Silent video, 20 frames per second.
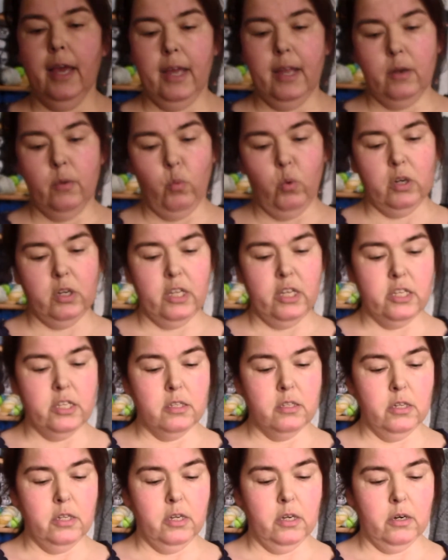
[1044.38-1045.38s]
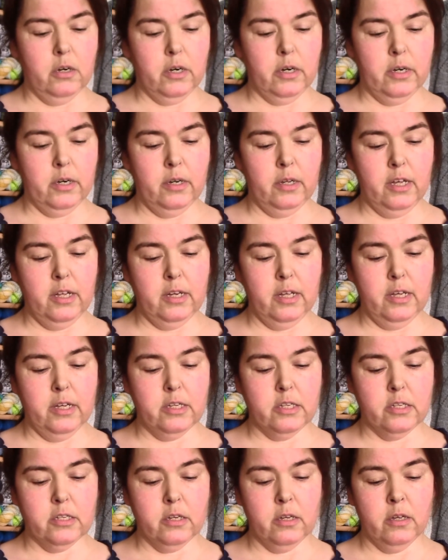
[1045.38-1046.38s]
And what is the yarn? It
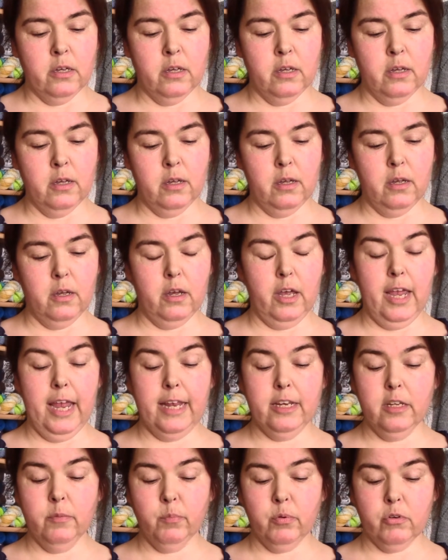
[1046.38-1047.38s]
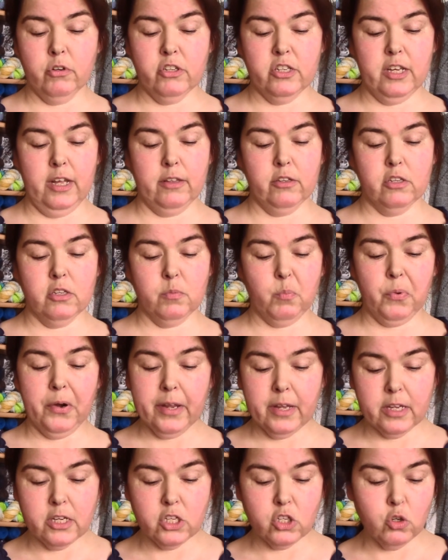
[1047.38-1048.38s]
is 80%
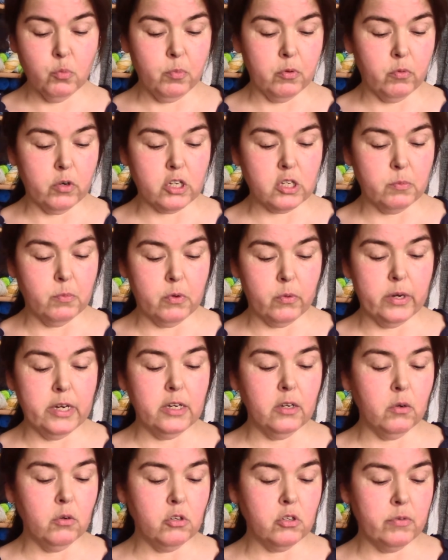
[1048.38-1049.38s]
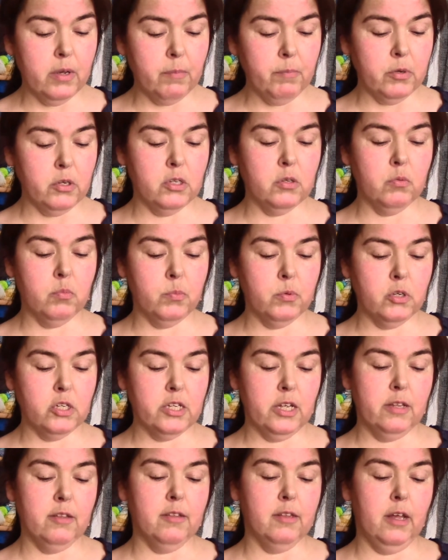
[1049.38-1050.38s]
springy superwash merino,
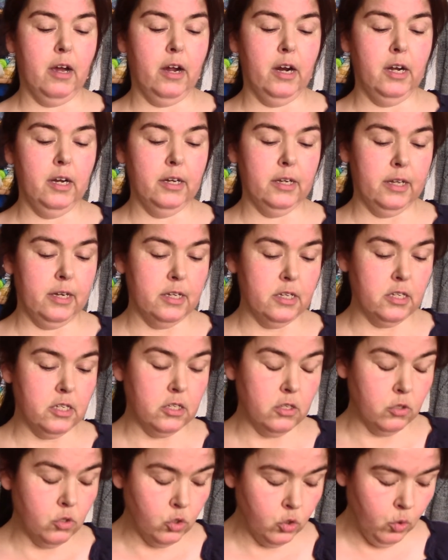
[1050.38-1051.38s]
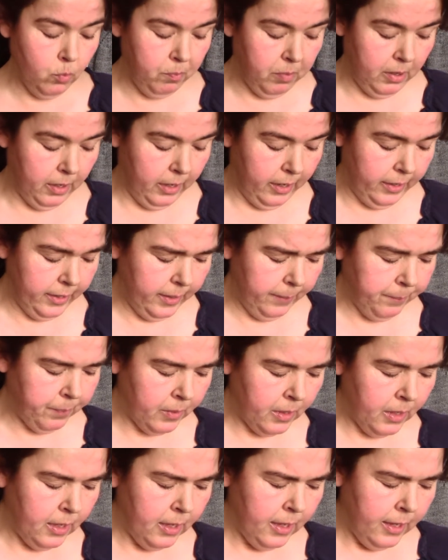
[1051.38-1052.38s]
20% nylon, and it's 2-ply,
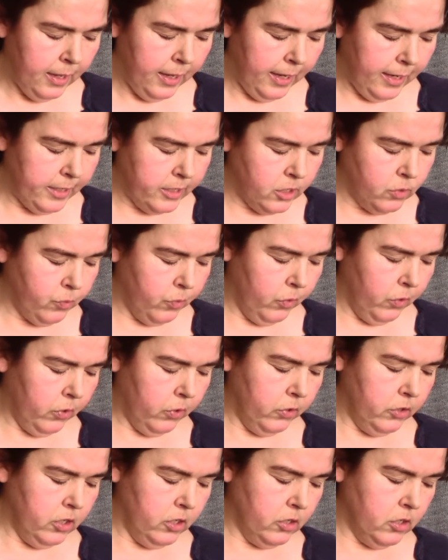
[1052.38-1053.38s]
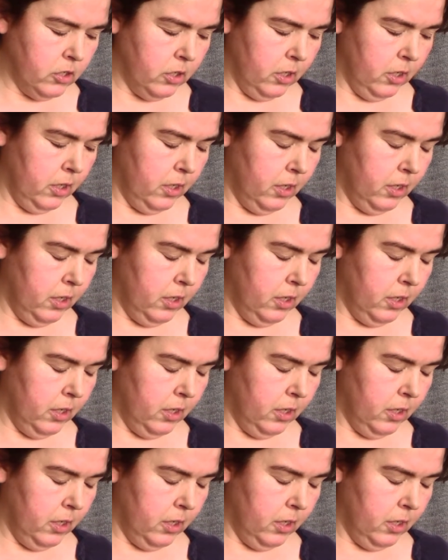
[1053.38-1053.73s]
and it's 400